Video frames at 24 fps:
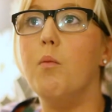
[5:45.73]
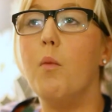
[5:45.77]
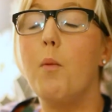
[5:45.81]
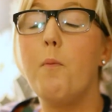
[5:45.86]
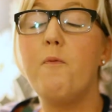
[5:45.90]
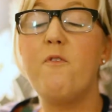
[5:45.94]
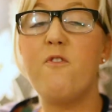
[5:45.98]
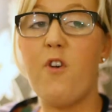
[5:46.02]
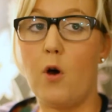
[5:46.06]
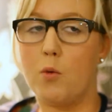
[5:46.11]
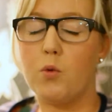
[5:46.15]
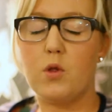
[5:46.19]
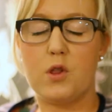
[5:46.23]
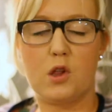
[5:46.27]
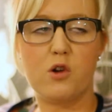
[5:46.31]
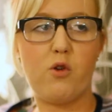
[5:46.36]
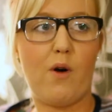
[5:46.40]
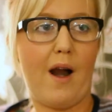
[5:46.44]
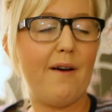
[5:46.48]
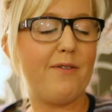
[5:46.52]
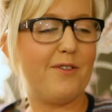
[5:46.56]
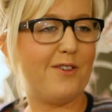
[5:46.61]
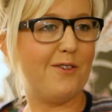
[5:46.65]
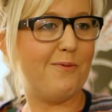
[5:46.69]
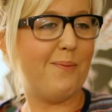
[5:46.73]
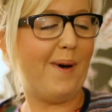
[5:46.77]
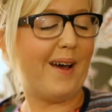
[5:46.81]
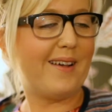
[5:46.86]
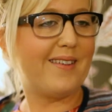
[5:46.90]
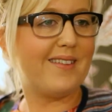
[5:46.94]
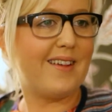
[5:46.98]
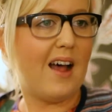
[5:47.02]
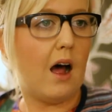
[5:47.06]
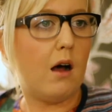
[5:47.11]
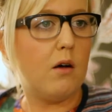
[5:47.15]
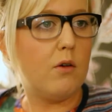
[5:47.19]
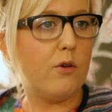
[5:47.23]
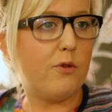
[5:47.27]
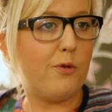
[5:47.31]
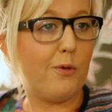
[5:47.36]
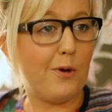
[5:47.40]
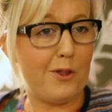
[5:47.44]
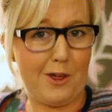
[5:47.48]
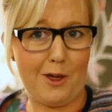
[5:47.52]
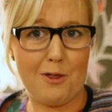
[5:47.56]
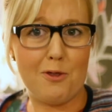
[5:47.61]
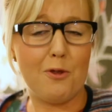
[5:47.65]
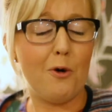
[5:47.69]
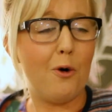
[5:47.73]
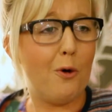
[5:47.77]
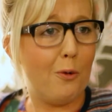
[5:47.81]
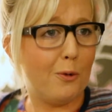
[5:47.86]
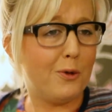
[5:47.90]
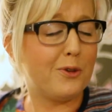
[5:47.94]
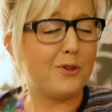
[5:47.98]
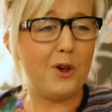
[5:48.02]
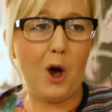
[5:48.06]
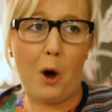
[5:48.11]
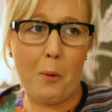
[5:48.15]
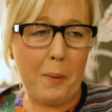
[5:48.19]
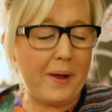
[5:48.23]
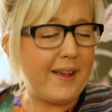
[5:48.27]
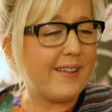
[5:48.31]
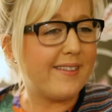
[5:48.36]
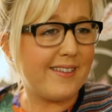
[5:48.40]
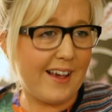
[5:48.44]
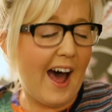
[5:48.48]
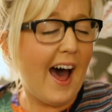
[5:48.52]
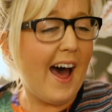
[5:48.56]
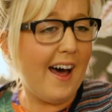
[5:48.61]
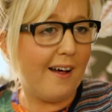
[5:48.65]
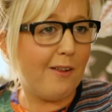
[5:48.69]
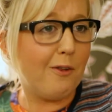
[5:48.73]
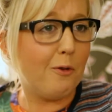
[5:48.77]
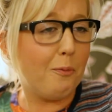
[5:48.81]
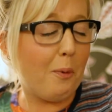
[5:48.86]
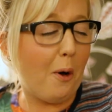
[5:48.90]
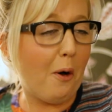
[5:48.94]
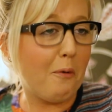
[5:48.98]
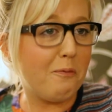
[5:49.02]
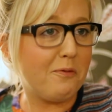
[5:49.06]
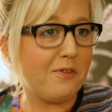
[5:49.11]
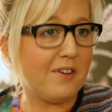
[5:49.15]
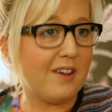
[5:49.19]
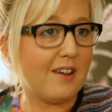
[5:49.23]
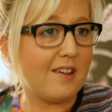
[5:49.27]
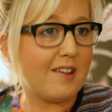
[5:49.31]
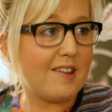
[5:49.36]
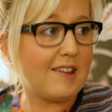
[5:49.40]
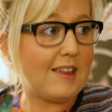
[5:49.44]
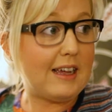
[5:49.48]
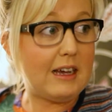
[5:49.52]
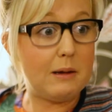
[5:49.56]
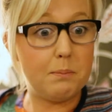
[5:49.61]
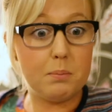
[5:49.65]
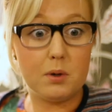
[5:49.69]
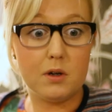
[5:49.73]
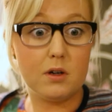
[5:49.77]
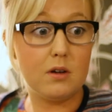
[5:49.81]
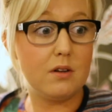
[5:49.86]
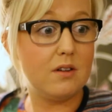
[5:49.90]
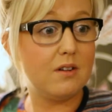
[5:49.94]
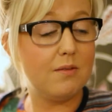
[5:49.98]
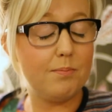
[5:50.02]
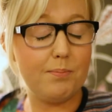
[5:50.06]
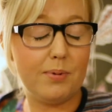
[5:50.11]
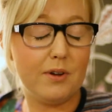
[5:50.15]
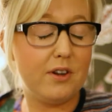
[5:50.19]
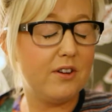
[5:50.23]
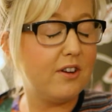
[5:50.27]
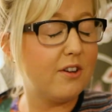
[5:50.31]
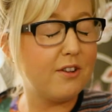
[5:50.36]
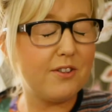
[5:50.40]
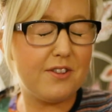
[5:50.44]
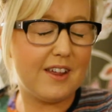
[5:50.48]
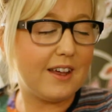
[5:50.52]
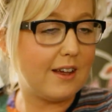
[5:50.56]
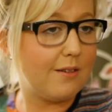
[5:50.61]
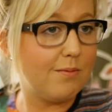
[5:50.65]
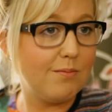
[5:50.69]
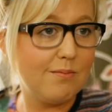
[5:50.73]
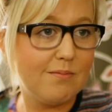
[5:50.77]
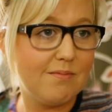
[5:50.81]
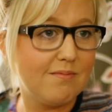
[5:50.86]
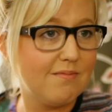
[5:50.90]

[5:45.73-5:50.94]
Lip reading: photographs of myself, which I thought was going to help, obviously, but nothing.